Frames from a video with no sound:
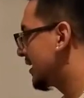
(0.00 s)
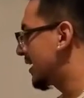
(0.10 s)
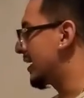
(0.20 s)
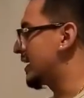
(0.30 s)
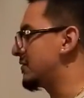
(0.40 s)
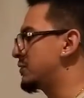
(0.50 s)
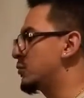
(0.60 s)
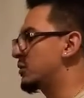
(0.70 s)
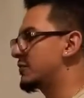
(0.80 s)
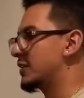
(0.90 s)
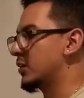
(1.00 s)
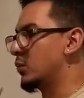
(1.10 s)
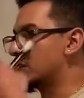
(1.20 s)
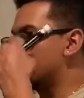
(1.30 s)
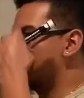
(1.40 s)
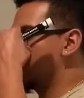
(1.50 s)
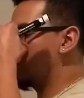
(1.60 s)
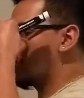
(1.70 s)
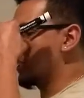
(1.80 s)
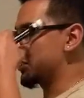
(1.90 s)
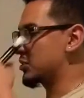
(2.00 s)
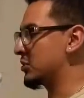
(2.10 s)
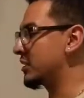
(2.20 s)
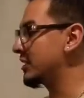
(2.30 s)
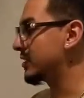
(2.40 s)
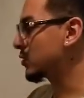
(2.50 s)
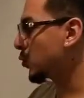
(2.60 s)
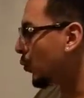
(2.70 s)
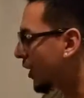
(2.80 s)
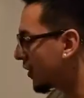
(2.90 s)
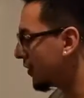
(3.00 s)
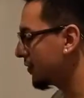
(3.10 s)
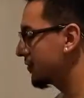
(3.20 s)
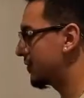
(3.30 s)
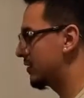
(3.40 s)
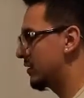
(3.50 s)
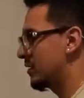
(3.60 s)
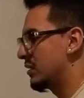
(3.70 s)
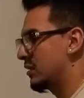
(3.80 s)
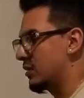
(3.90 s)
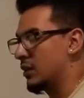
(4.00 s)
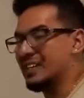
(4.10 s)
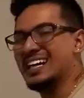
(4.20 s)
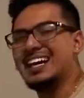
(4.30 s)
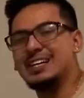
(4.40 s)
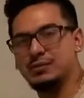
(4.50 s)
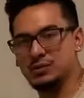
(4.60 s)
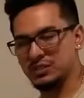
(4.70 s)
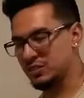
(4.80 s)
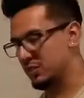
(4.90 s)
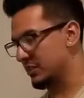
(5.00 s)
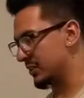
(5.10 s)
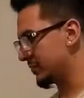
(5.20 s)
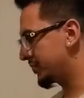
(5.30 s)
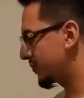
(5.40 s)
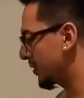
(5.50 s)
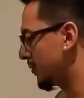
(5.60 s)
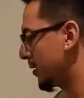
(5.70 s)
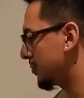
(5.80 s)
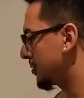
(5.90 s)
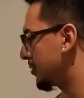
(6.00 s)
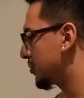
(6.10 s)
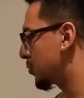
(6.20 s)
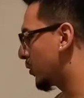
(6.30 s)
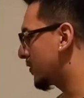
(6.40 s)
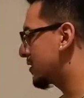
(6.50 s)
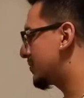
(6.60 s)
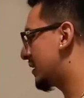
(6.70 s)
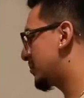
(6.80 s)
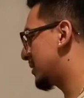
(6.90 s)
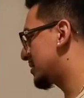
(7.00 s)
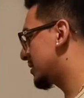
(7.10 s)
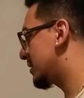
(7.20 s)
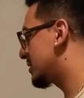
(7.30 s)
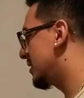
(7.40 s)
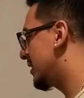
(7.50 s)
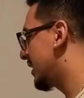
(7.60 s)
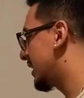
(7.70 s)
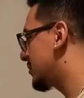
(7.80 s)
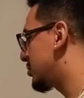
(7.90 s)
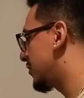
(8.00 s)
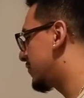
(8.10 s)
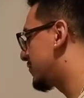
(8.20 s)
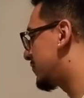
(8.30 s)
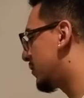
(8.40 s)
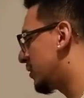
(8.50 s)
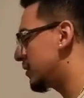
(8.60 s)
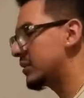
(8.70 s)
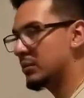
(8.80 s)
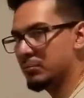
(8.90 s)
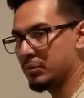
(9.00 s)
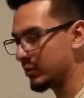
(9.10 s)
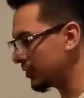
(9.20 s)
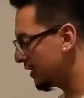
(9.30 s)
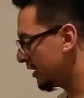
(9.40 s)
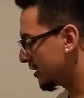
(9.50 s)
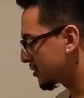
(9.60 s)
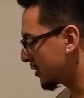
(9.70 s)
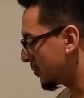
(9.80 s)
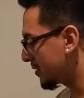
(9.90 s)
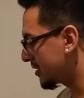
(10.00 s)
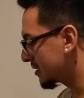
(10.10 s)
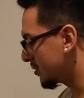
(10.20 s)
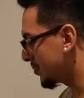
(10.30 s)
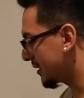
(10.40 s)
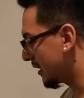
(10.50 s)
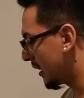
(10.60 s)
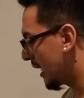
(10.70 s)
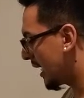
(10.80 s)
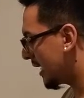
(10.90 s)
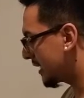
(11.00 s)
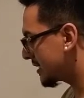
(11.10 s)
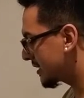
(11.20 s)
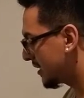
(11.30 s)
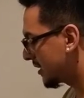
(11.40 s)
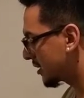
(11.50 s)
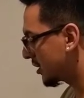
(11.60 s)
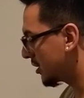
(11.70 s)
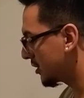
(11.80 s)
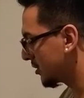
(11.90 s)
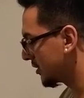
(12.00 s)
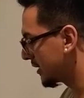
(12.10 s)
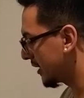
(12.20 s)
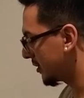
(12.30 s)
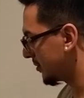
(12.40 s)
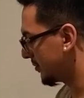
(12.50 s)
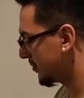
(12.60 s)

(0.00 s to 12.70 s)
And if you want to figure out what color is circuit 12 on a high voltage circuit, well, you do 12 divided by 6, it gives you a full number. So that means it's going to be the last color, yellow.